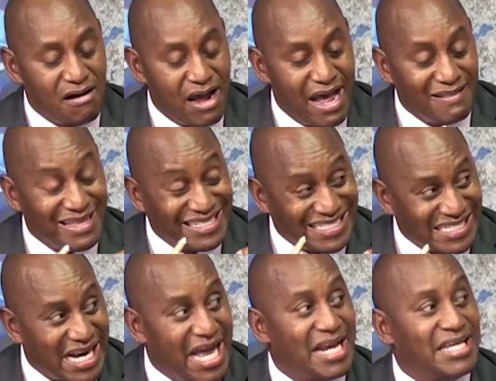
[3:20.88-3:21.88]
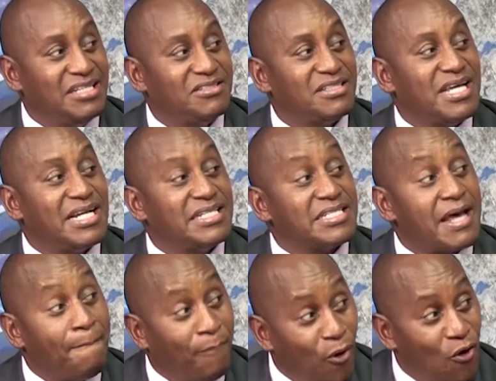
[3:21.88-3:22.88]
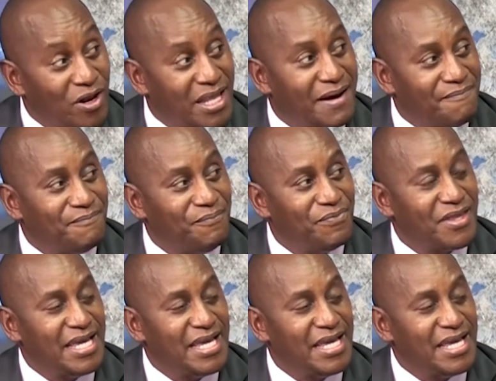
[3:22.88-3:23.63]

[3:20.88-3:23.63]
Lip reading: and the challenge that is upon them